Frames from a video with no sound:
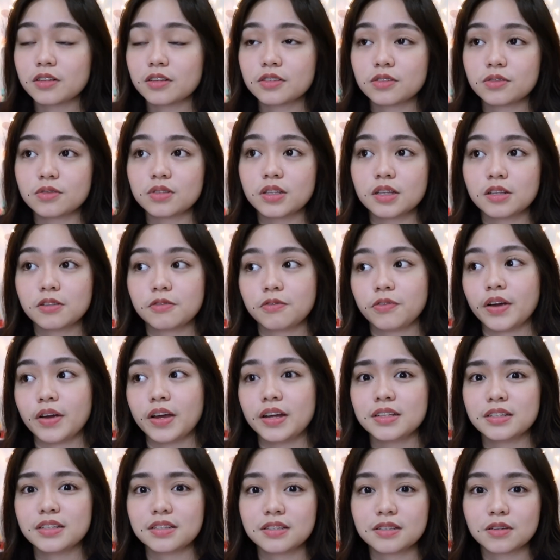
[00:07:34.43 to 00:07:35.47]
student
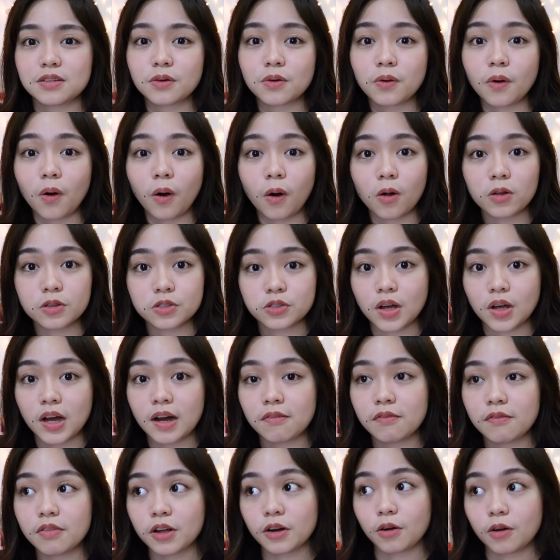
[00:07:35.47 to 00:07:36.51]
friends who also
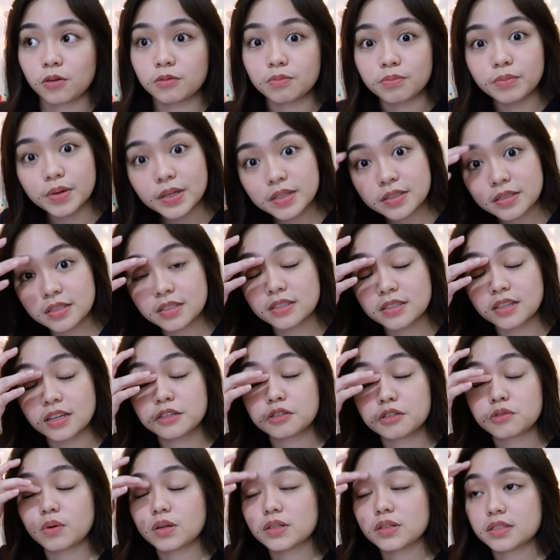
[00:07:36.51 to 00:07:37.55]
have their own
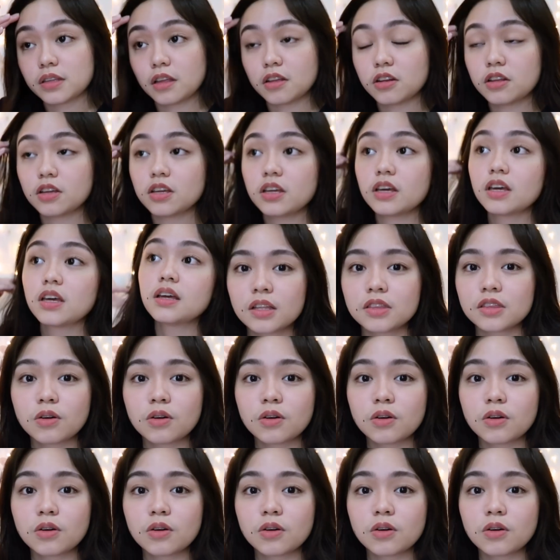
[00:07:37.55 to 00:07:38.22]
businesses while studying.